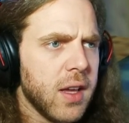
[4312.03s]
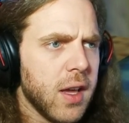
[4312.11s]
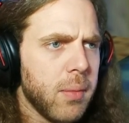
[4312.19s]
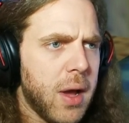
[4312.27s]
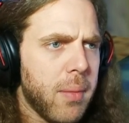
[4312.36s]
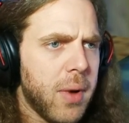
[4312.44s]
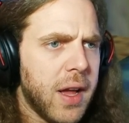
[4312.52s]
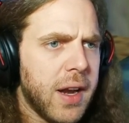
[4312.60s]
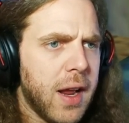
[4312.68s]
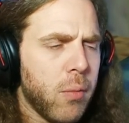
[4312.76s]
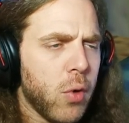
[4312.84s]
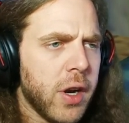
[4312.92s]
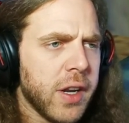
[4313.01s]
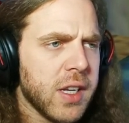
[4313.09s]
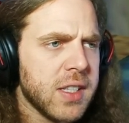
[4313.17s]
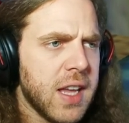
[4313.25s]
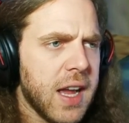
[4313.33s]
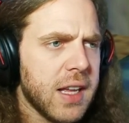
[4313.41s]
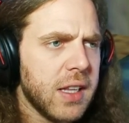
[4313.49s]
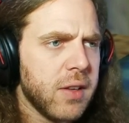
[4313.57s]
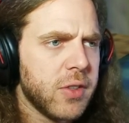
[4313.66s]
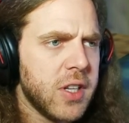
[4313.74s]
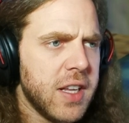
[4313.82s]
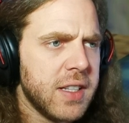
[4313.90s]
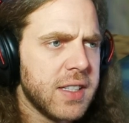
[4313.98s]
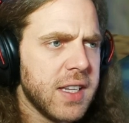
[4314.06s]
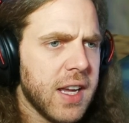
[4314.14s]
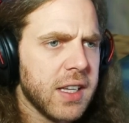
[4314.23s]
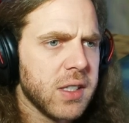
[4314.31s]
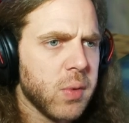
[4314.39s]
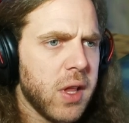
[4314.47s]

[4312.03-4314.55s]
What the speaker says: In my mind, I'm running exactly 10 seconds